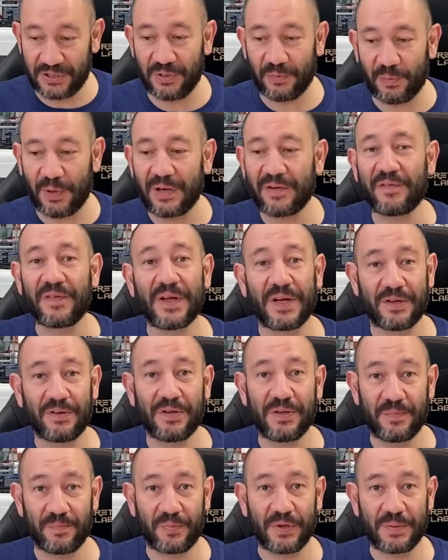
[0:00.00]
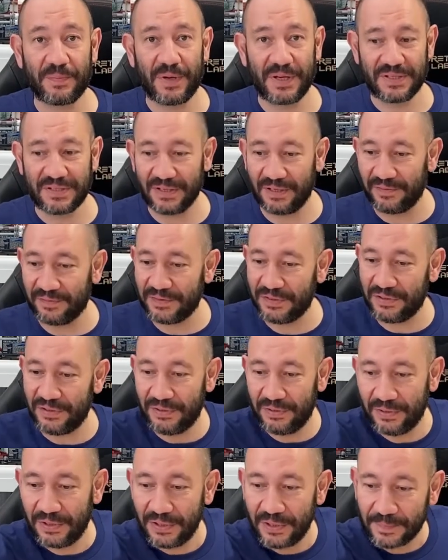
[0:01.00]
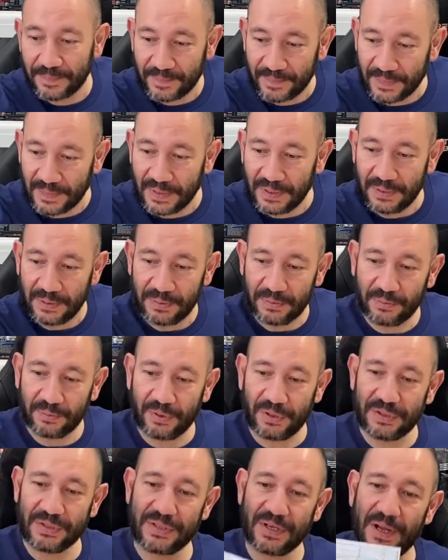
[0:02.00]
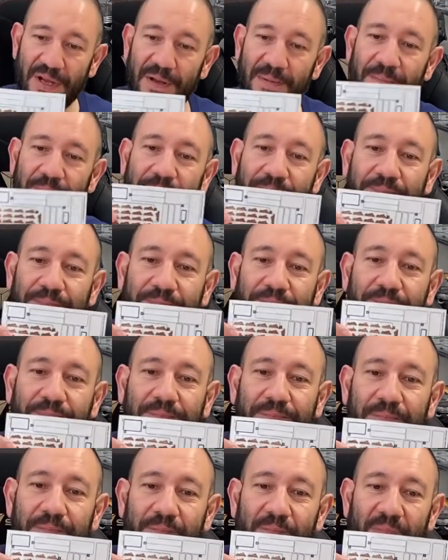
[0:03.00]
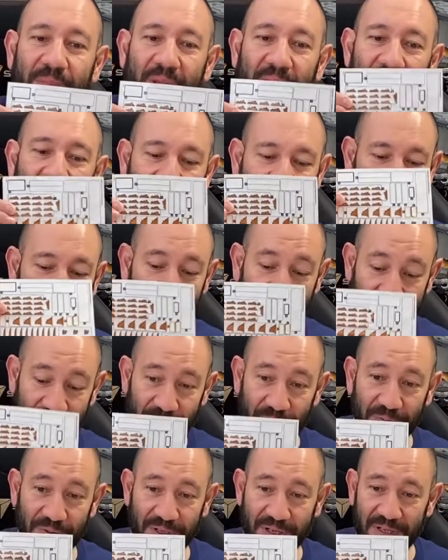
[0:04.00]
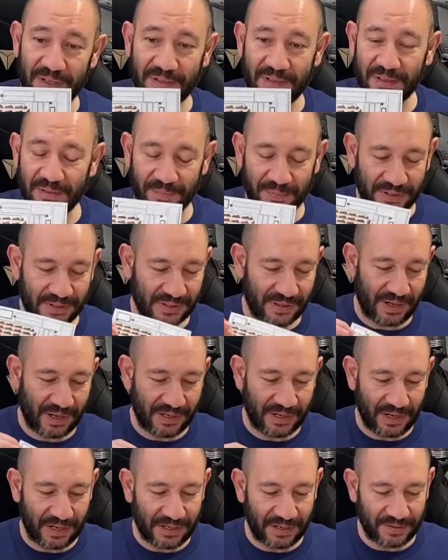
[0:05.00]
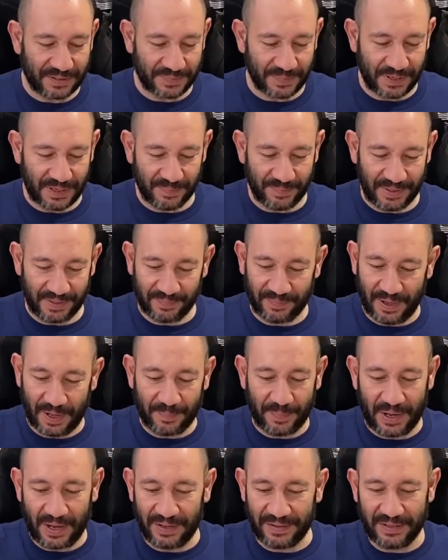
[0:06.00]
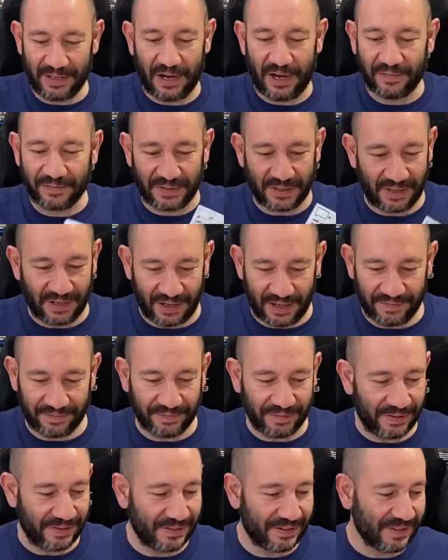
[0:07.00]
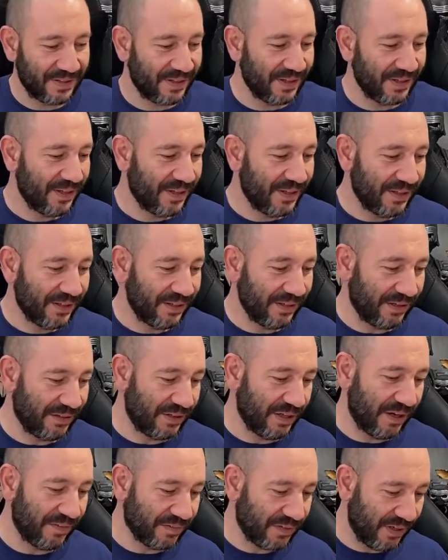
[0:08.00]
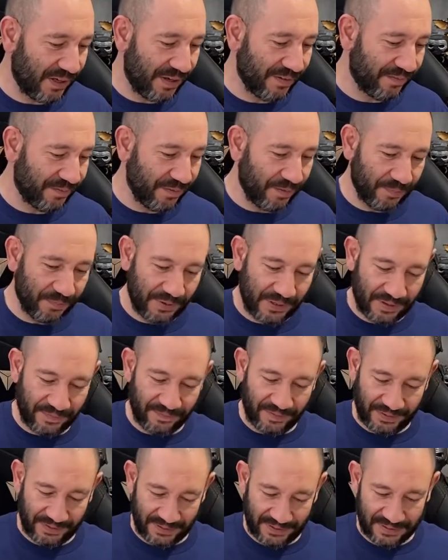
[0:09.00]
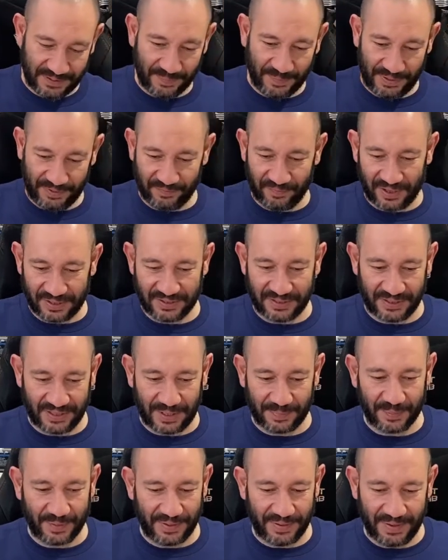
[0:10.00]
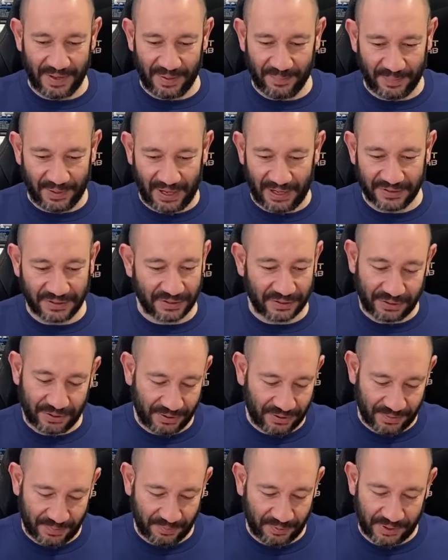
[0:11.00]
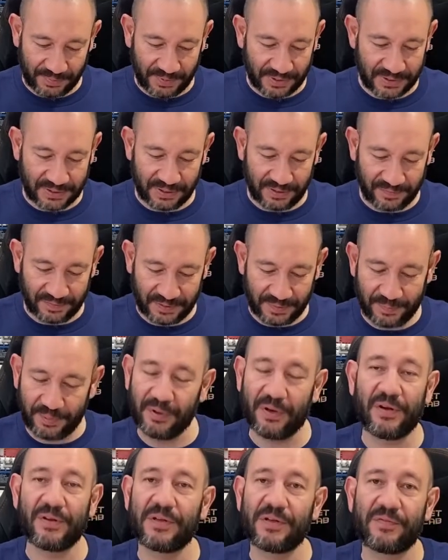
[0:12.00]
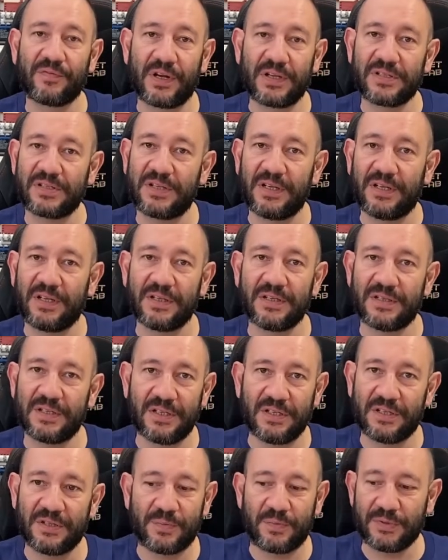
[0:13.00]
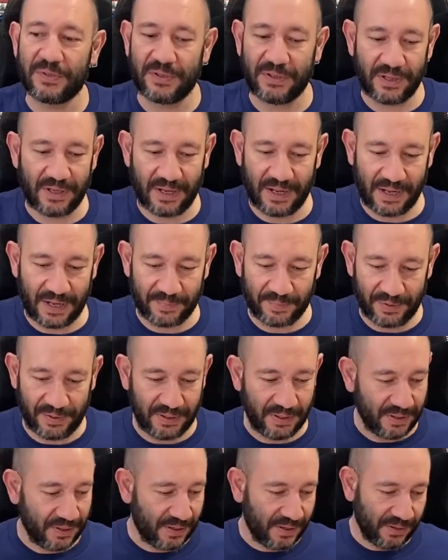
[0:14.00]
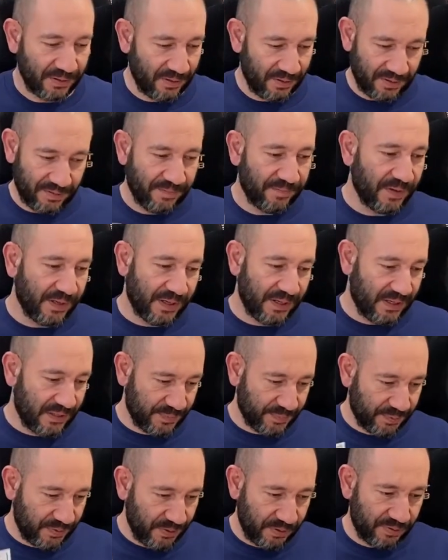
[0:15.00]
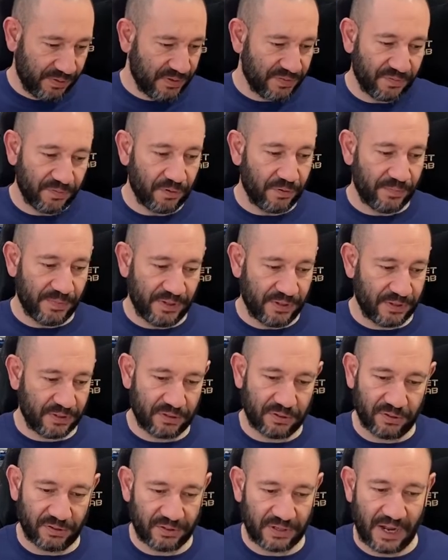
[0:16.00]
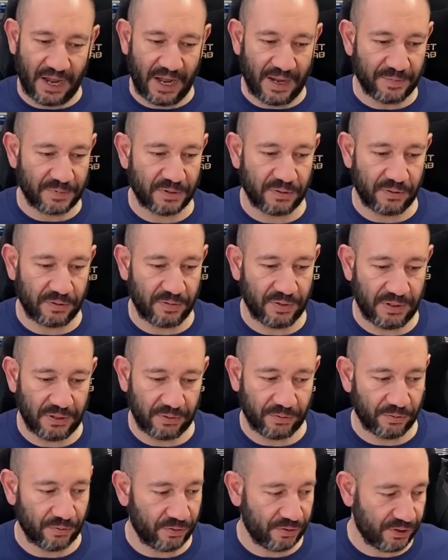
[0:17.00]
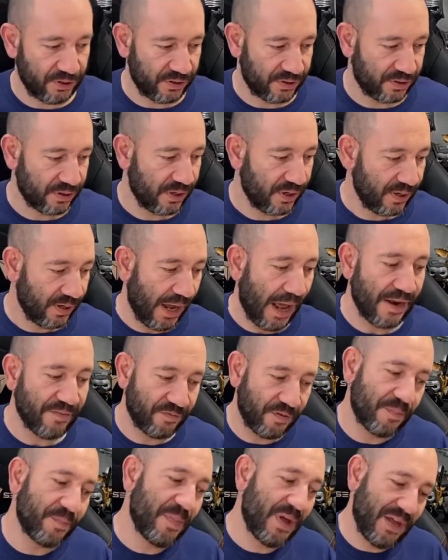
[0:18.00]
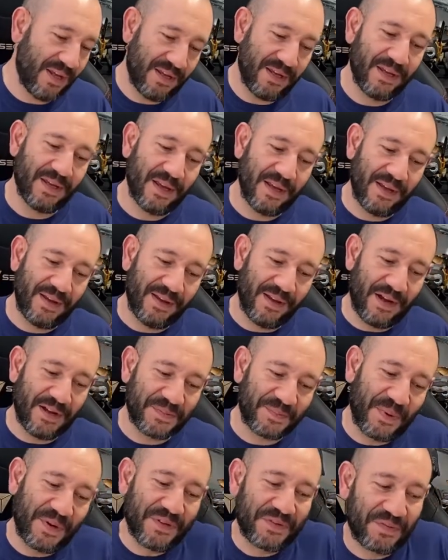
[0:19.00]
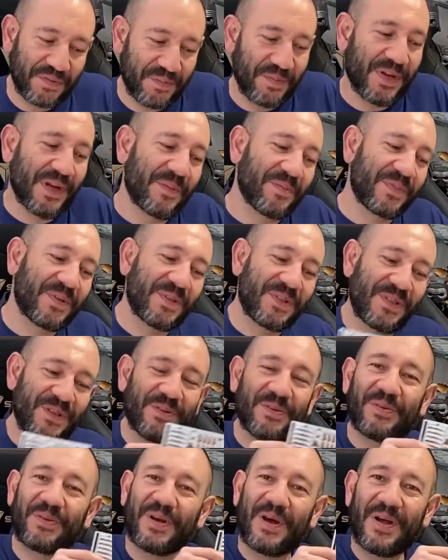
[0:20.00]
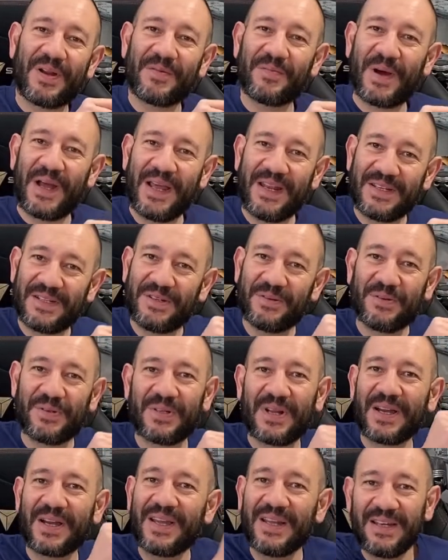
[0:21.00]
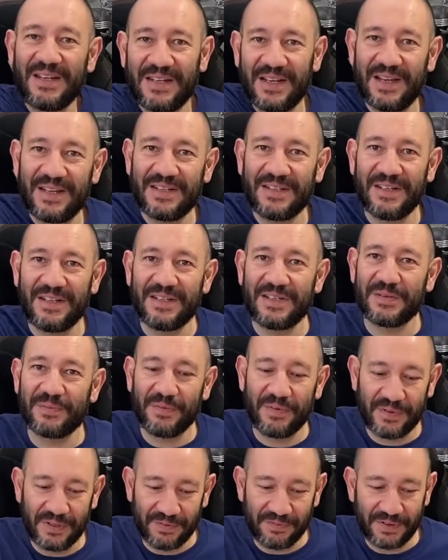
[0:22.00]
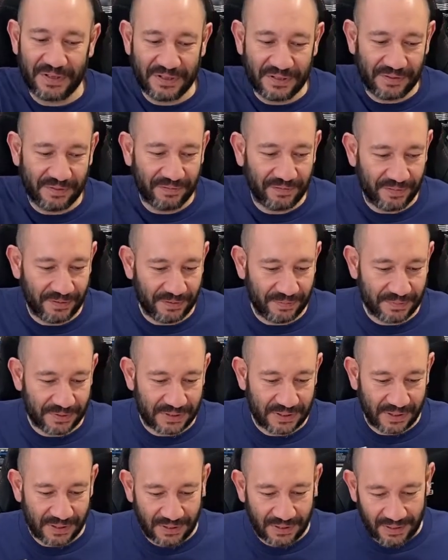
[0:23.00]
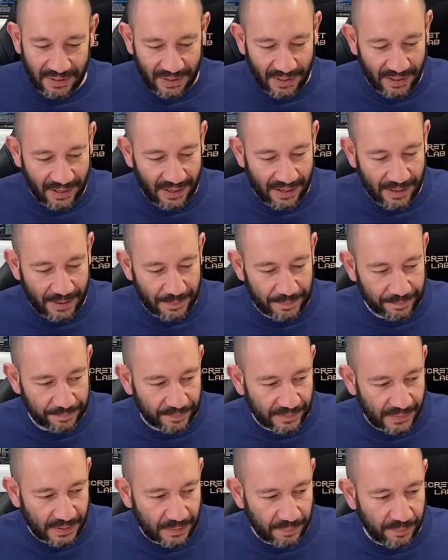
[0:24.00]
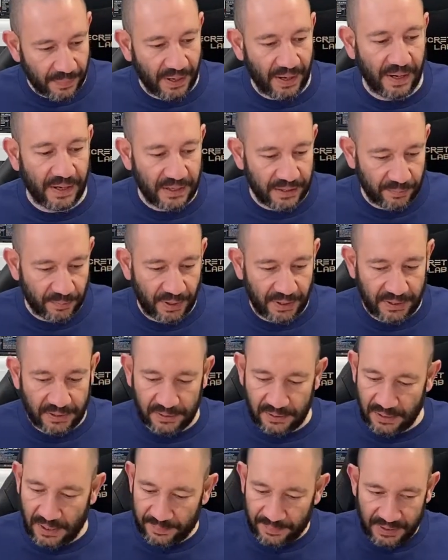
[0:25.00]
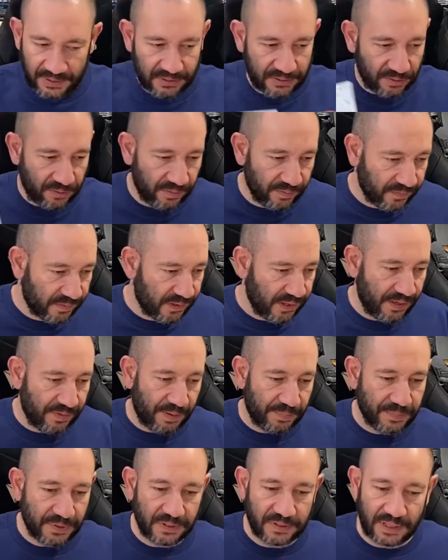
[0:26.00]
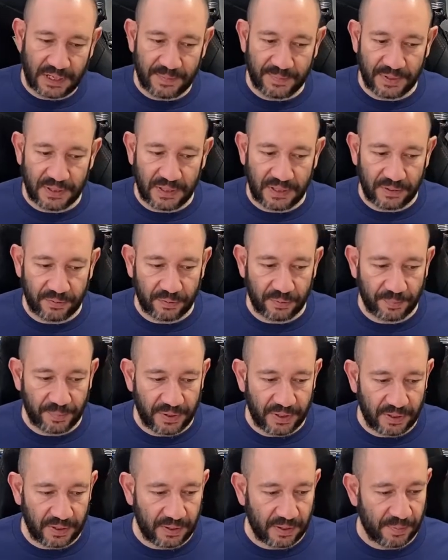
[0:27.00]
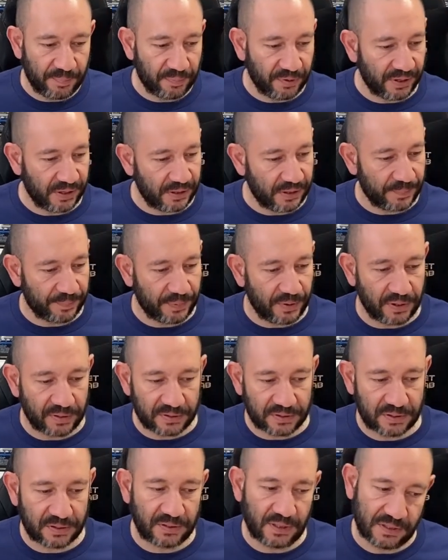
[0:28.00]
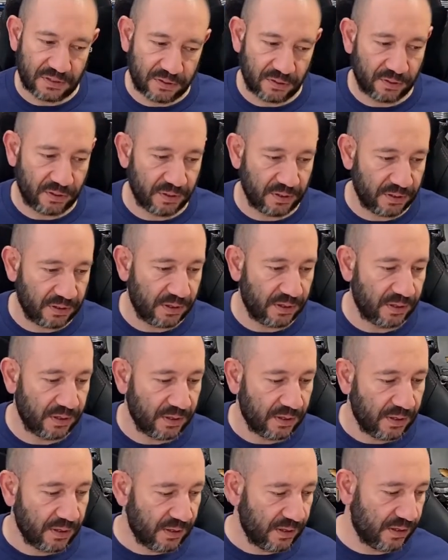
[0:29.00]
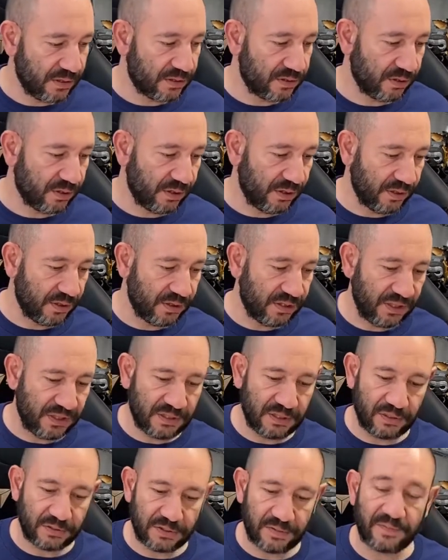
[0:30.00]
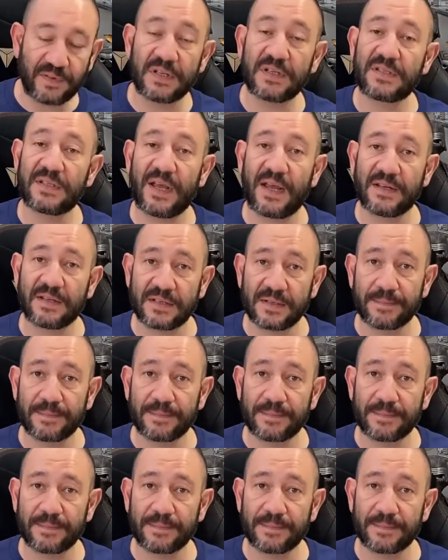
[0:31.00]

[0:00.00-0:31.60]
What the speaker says: The one thing I couldn't bring myself to was putting all because I know it's meant to be about the afterlife, and you know, the afterlife film, and I think it's a bit rusted up in that, but I just couldn't bring myself to put on the rust stickers. It just wasn't going to happen. The thing in its purest form, it just looks absolutely gorgeous. And for me, I suppose for me, I'm still kind of, my head's still stuck in the 80s with the original films. But anyway, let me sort of clear up the table a little bit and bring in the box. Let's look at the details of this set.